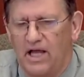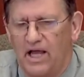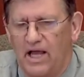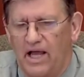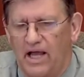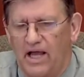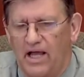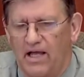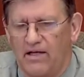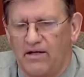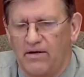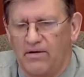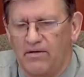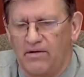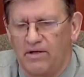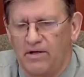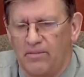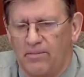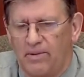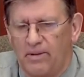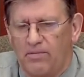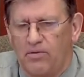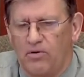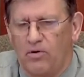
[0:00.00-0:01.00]
and
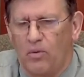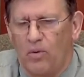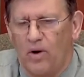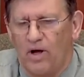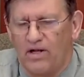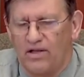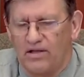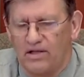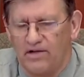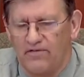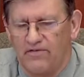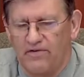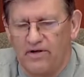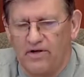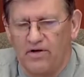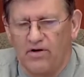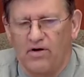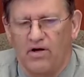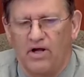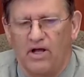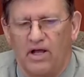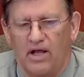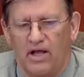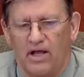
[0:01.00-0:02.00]
people who want to live
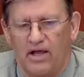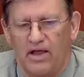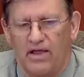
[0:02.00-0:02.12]
here,